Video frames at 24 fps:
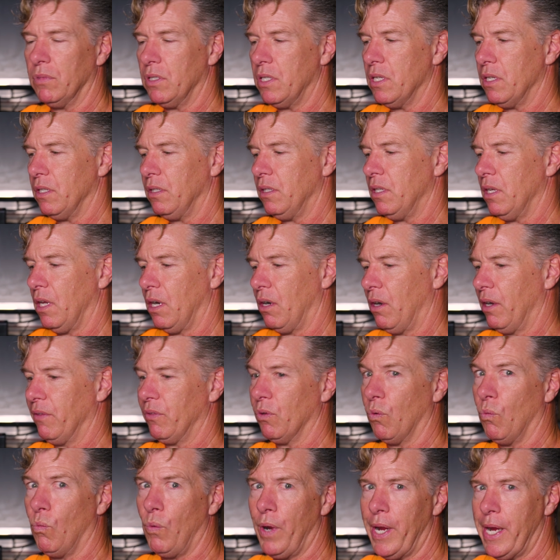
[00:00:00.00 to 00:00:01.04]
They don't have
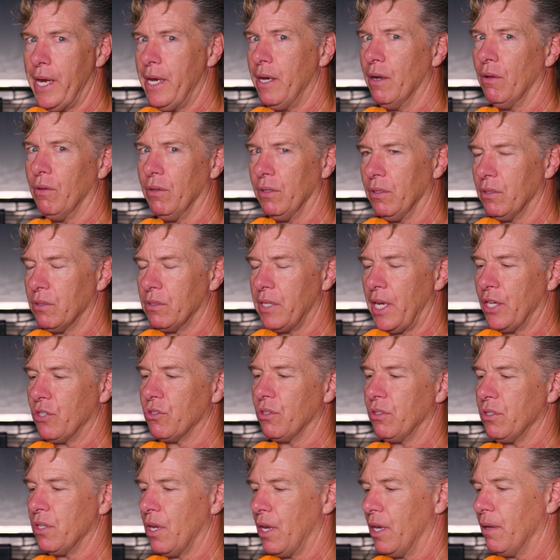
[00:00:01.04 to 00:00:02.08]
to wait all this
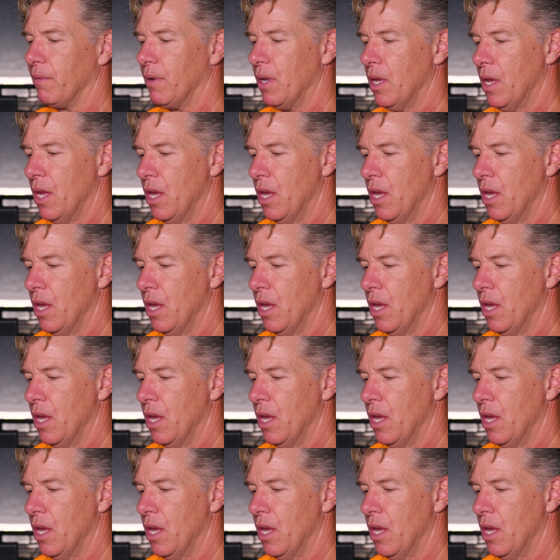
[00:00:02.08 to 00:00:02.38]
extra time.